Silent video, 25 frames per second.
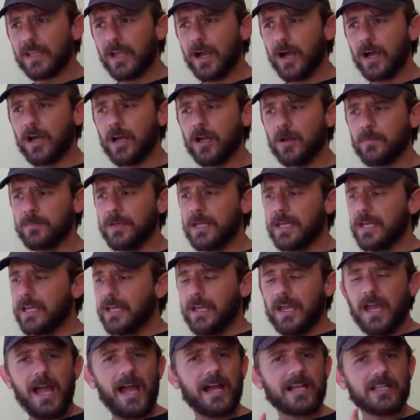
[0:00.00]

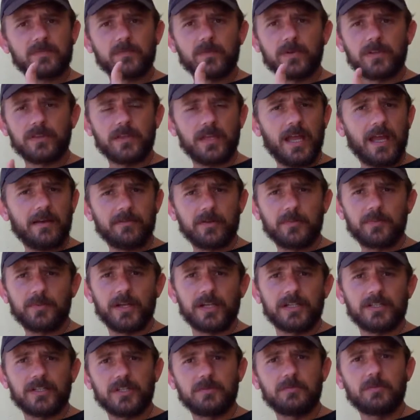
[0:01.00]
As with every
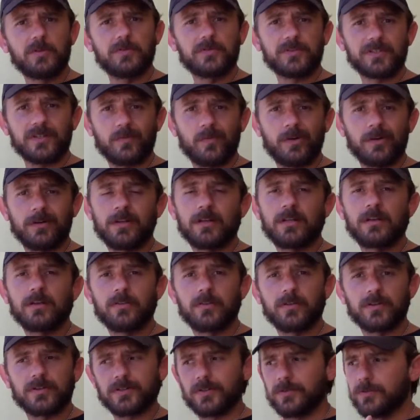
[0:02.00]
place you move somewhere
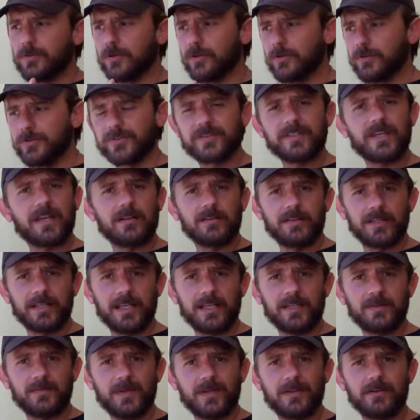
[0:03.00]
new, there's a whole
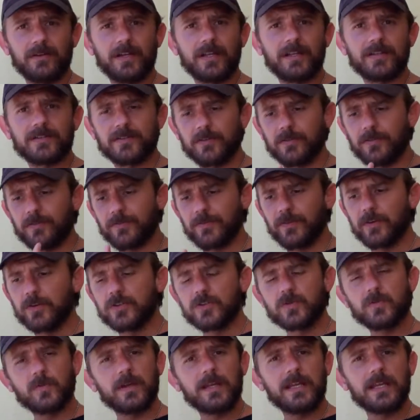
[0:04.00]
settling in period. So the
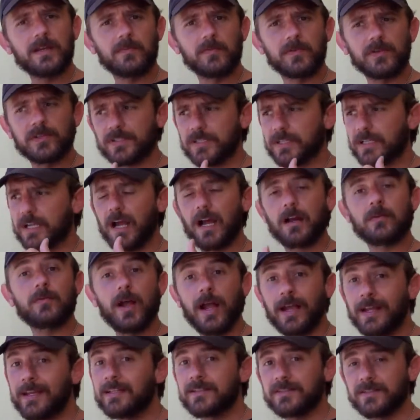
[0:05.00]
first week, Marissa got
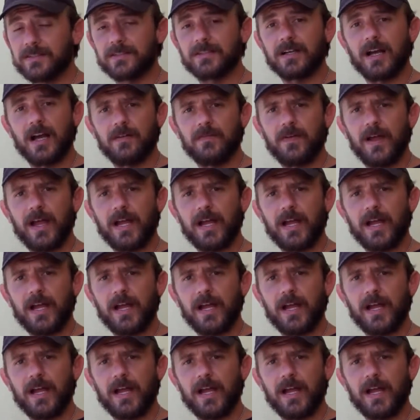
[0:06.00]
right into dive,